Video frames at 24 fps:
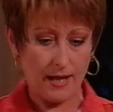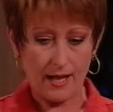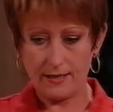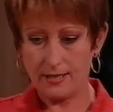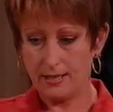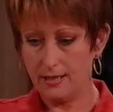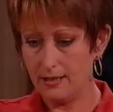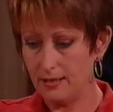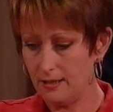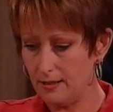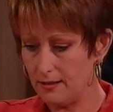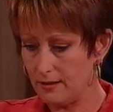
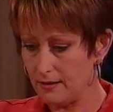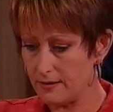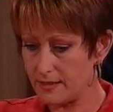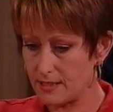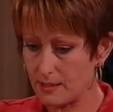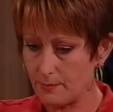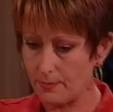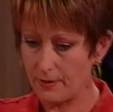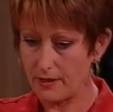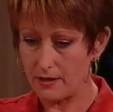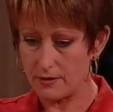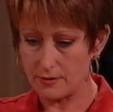But
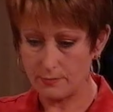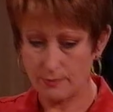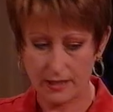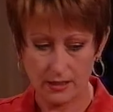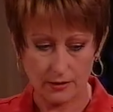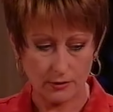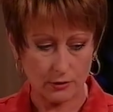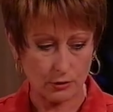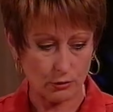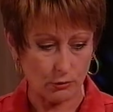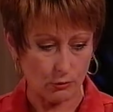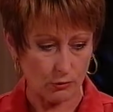I suppose
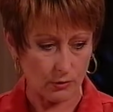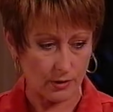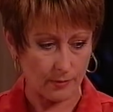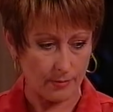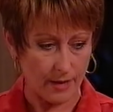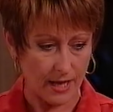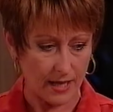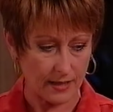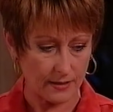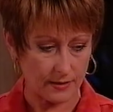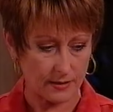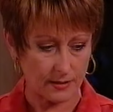we can
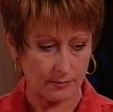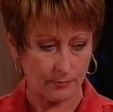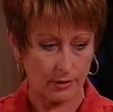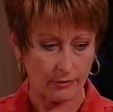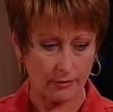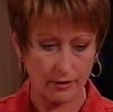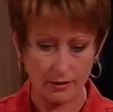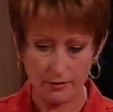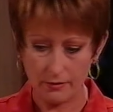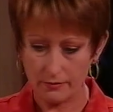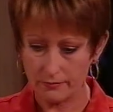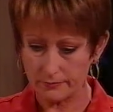talk about it
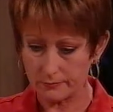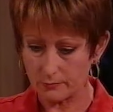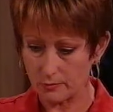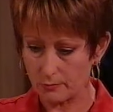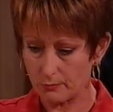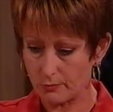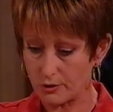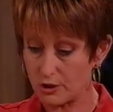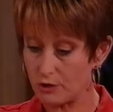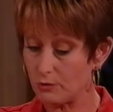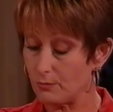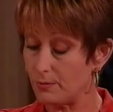tomorrow.
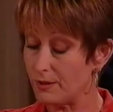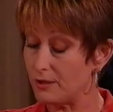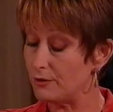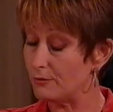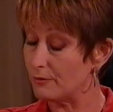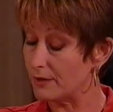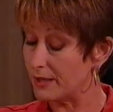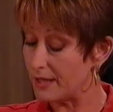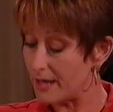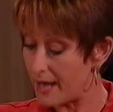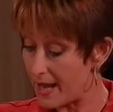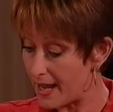What we should be
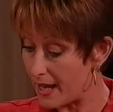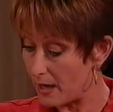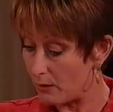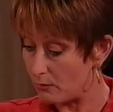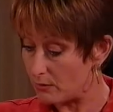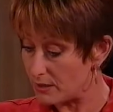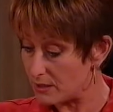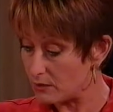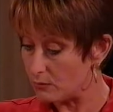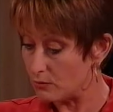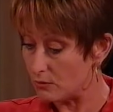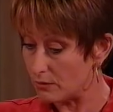doing
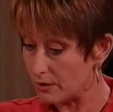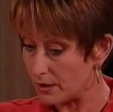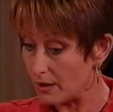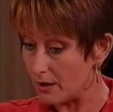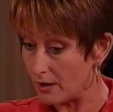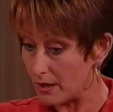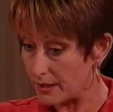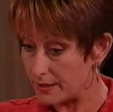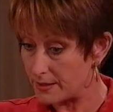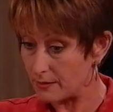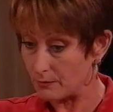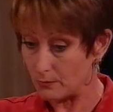now is
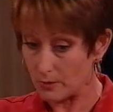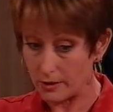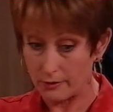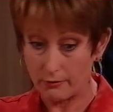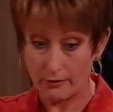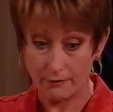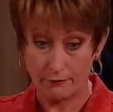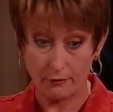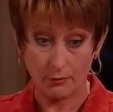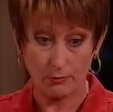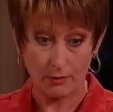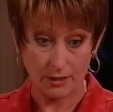organising
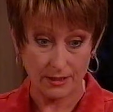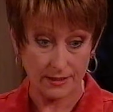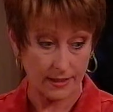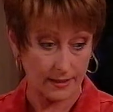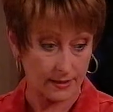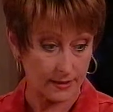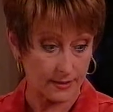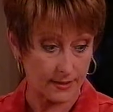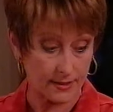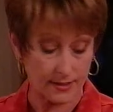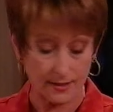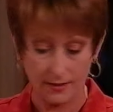where
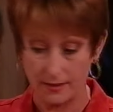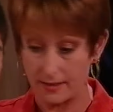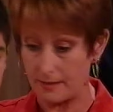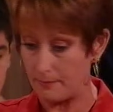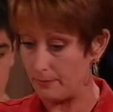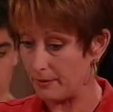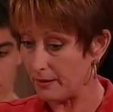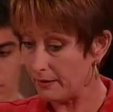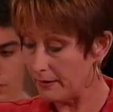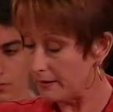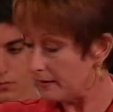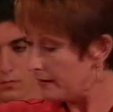everyone's going to
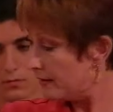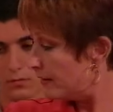sleep.